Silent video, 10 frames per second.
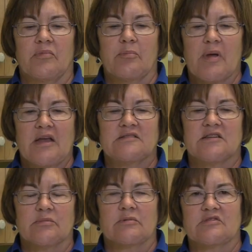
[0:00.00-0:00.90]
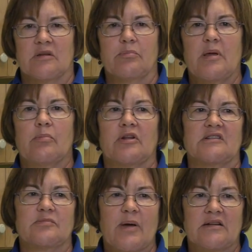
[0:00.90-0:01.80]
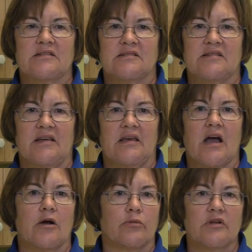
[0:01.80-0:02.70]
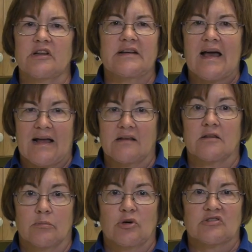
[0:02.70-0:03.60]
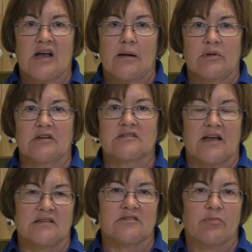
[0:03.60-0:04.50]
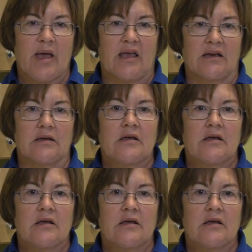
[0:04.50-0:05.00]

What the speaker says: The pain symptoms that people expect to see are really not the most common signs of pain.